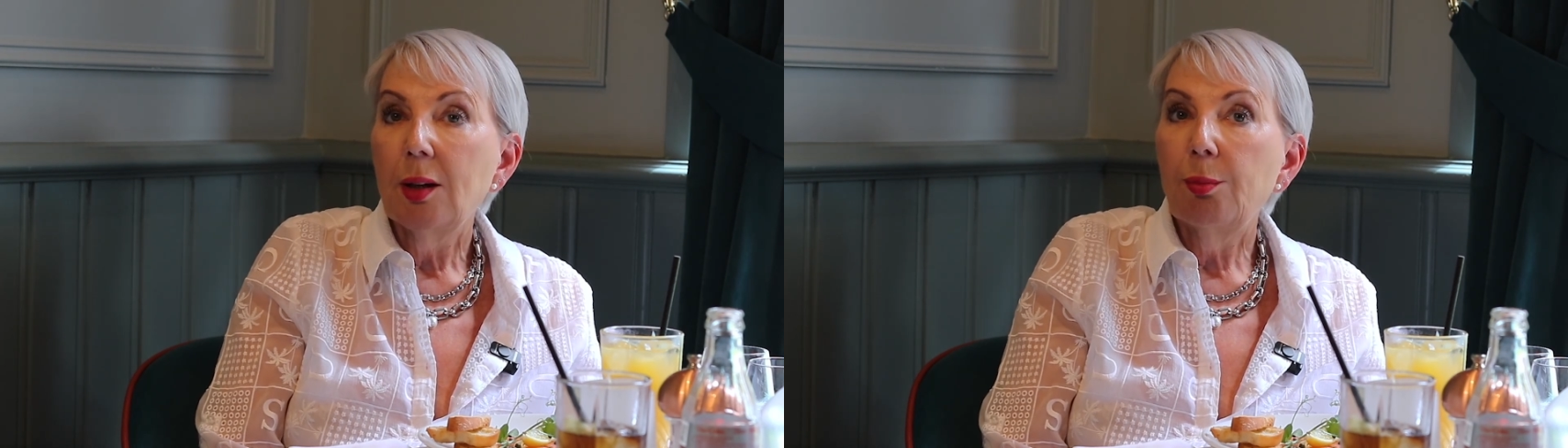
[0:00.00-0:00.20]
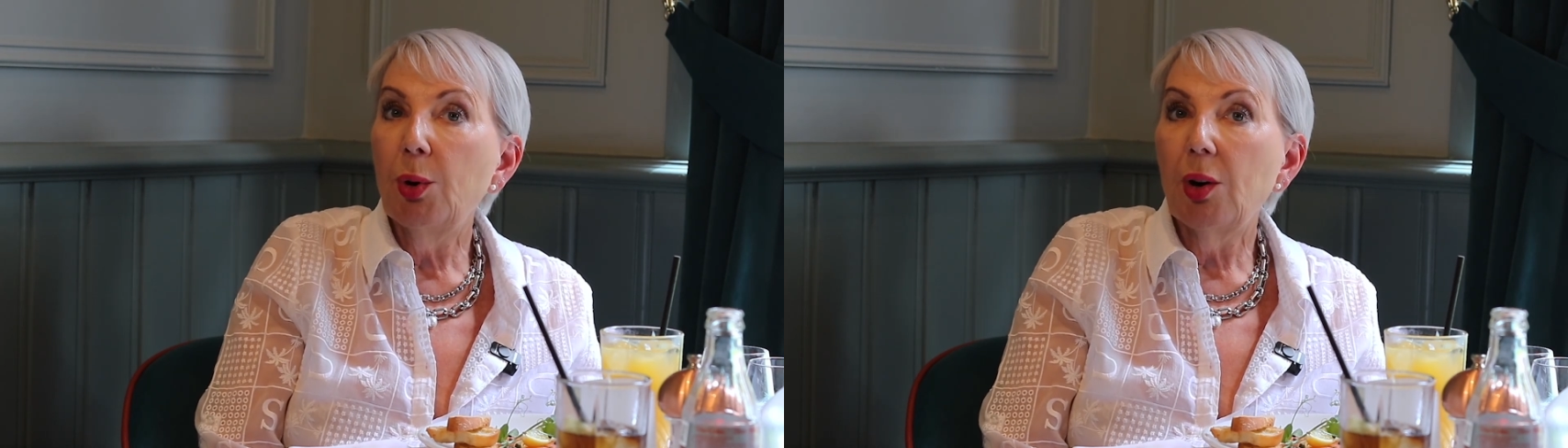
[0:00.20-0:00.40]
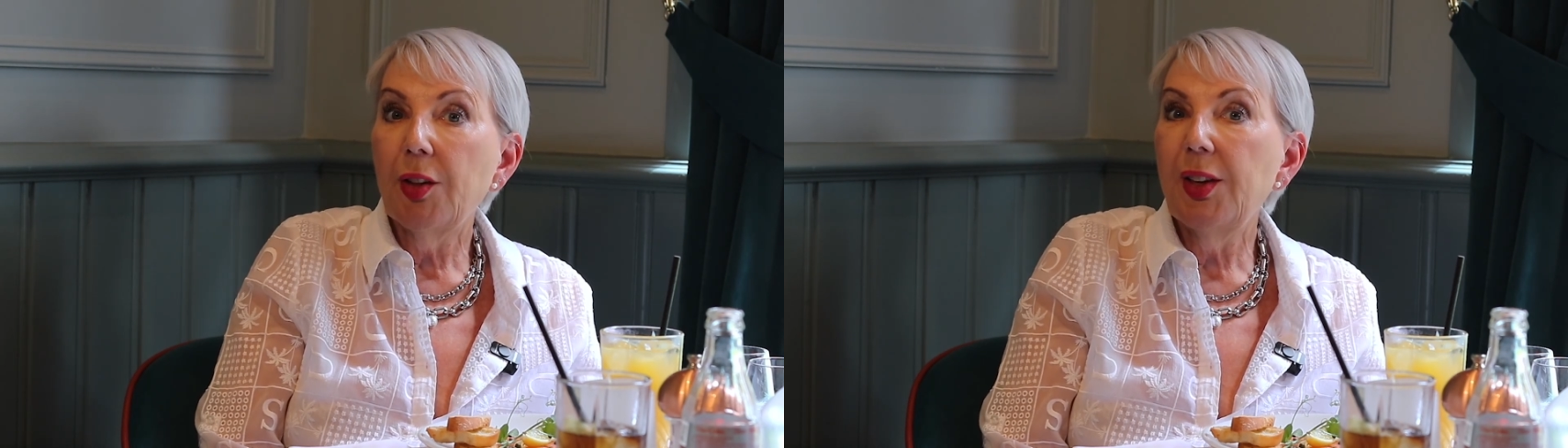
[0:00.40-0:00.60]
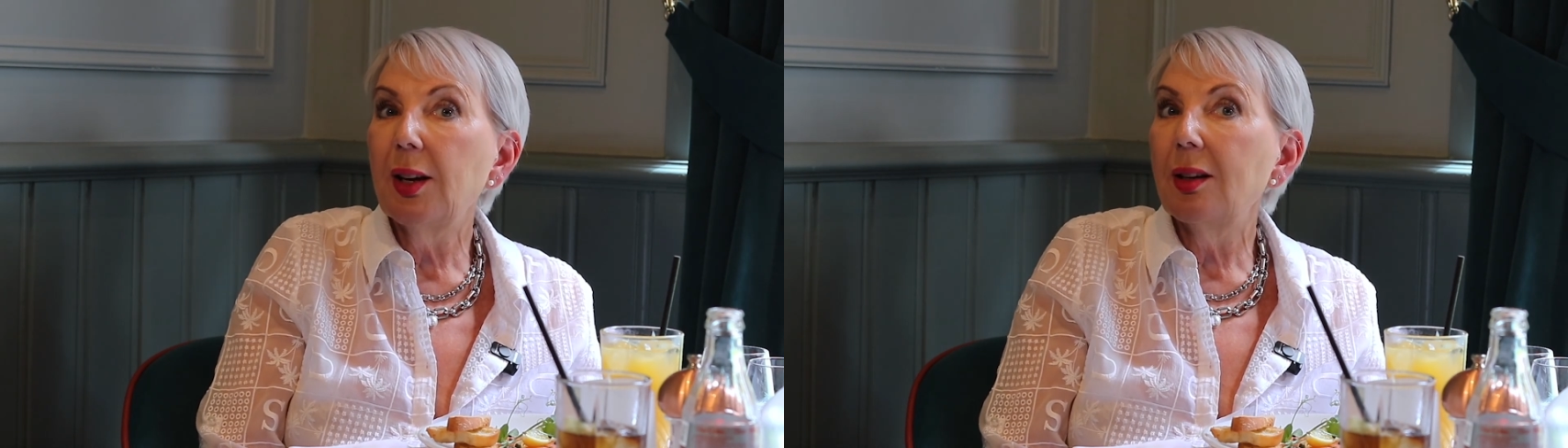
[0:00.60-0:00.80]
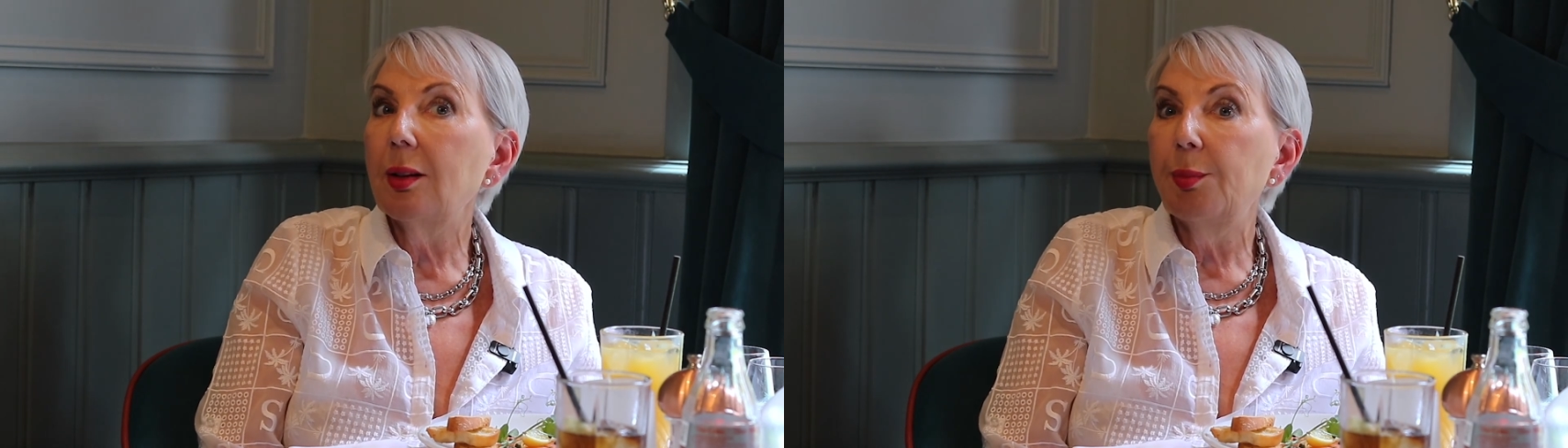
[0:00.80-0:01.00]
But I
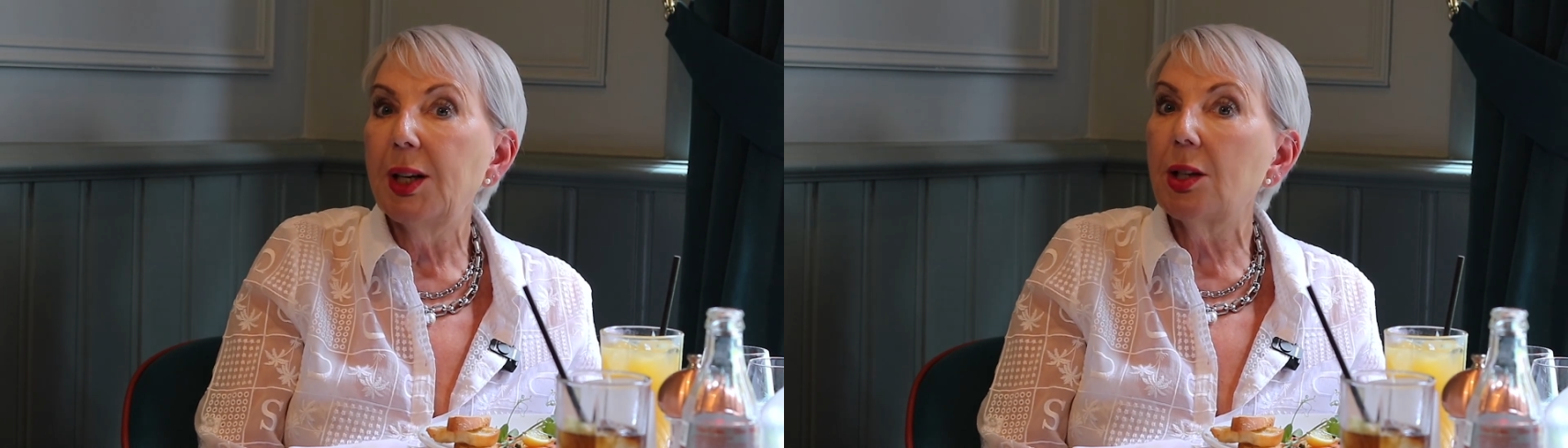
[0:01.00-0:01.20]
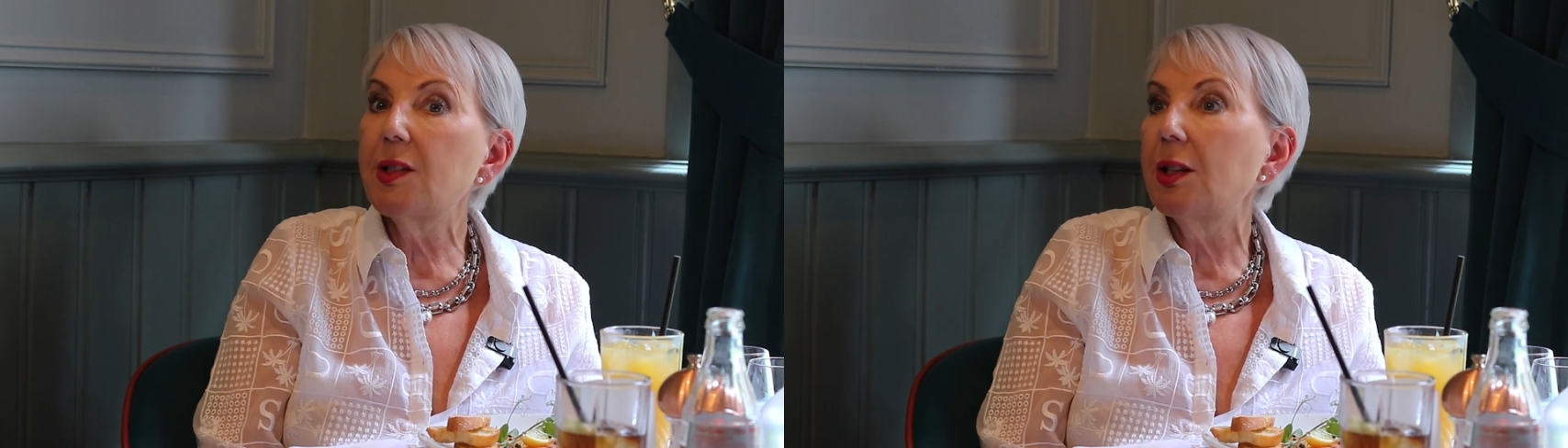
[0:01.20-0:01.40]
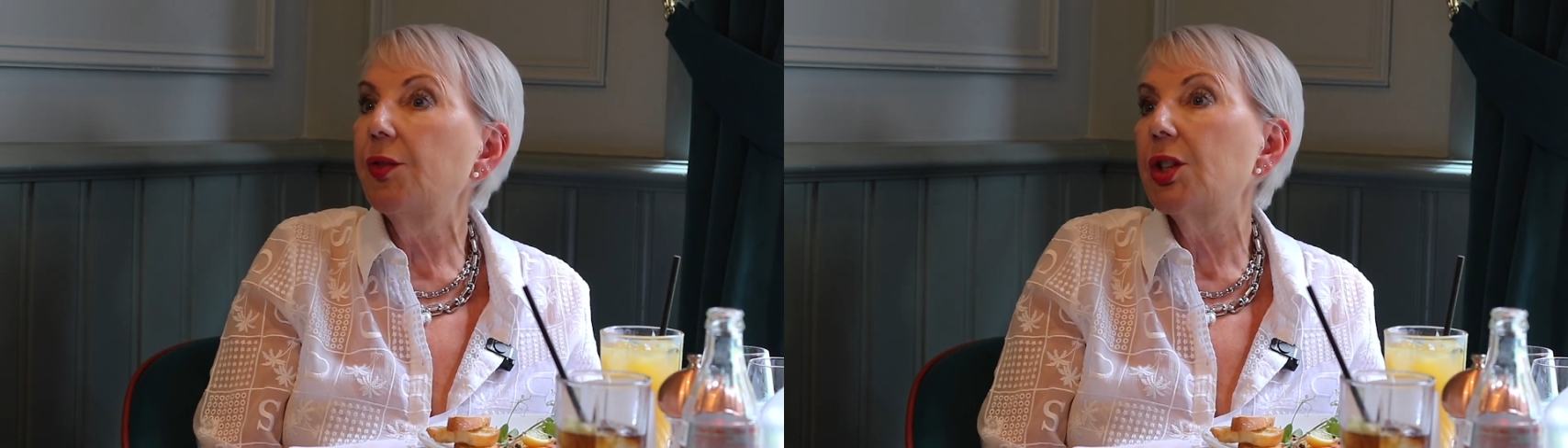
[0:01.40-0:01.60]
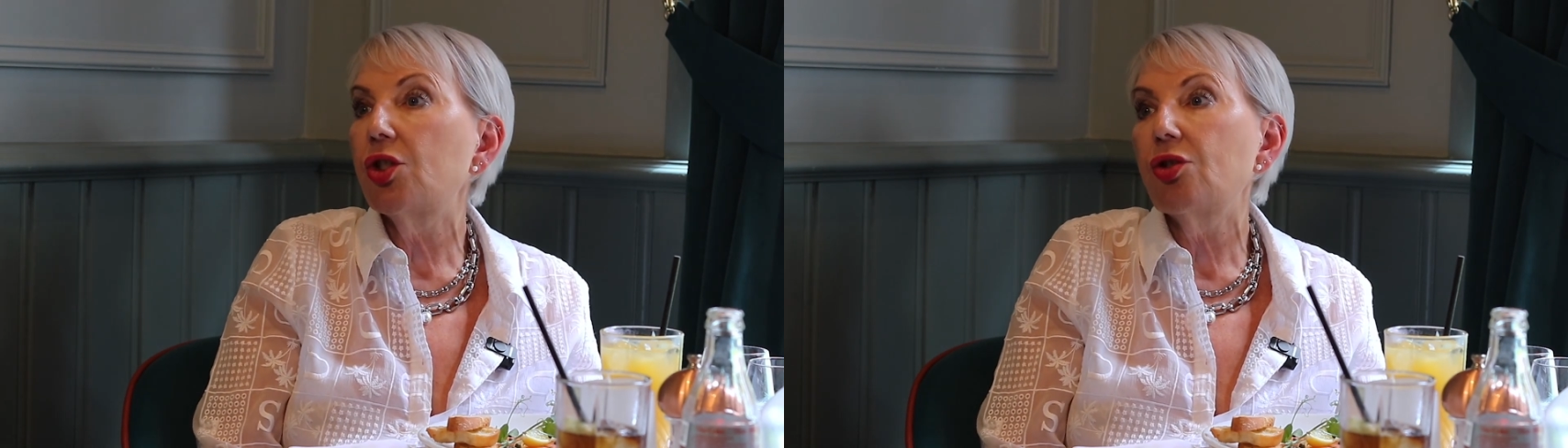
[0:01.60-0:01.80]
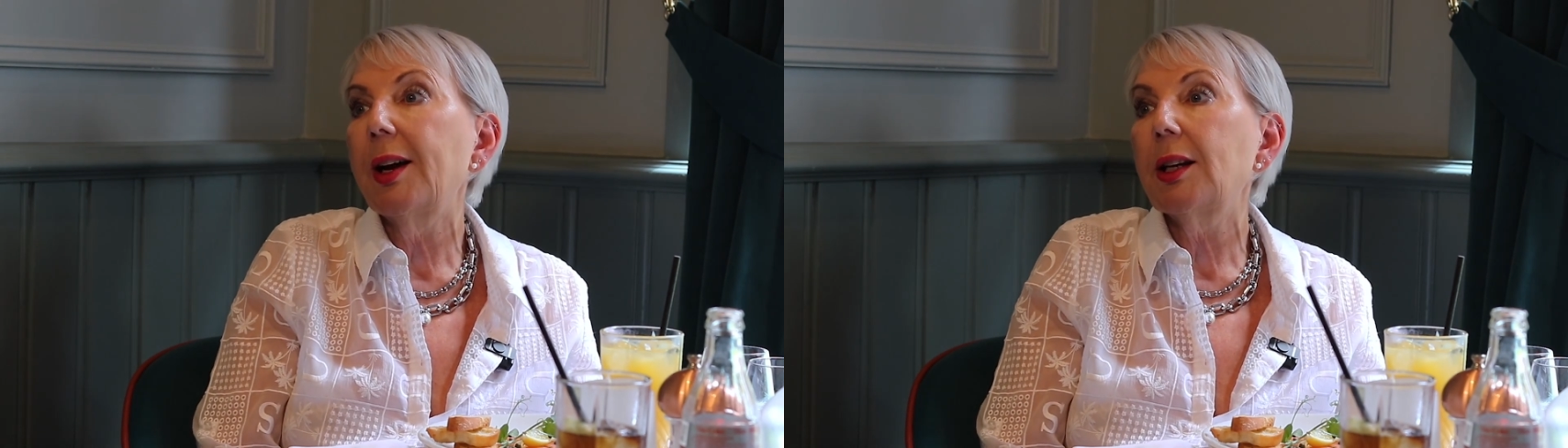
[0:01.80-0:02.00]
think because of the
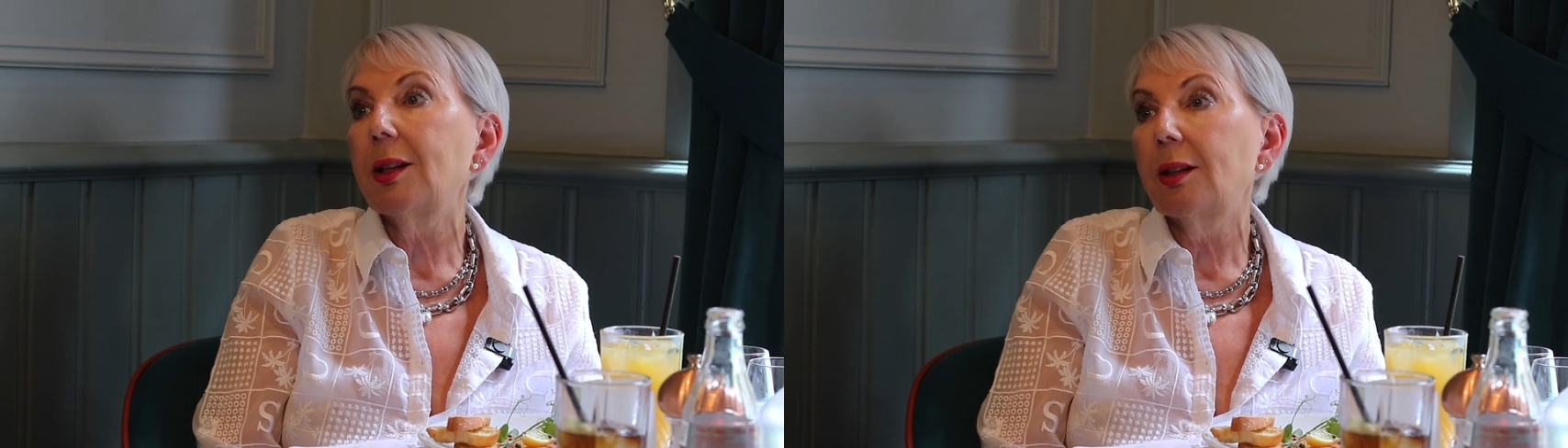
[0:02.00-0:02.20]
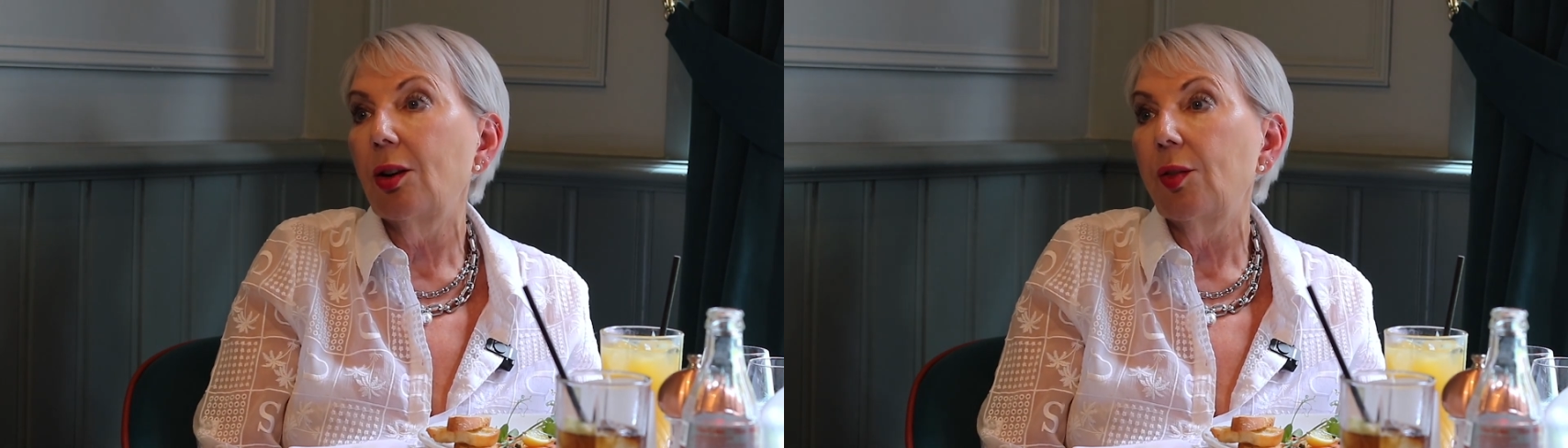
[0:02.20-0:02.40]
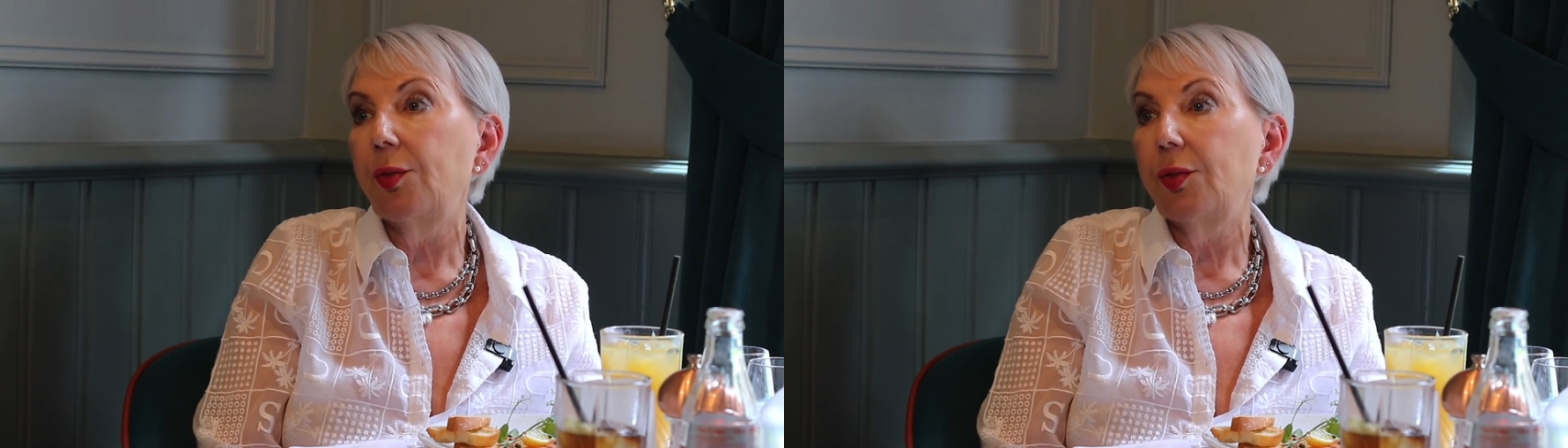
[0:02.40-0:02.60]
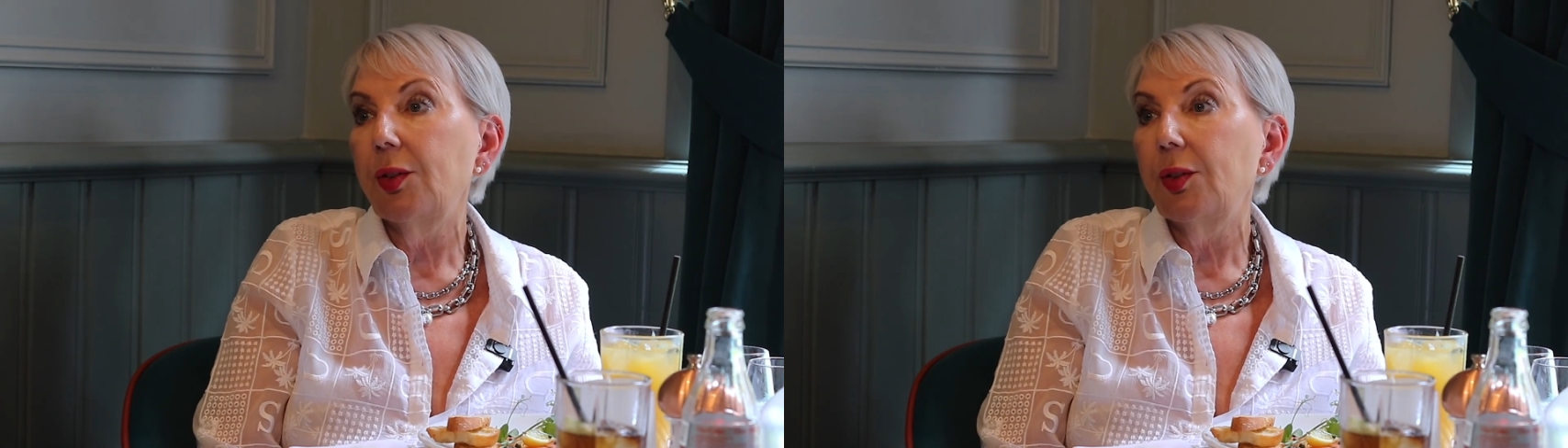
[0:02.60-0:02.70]
strength of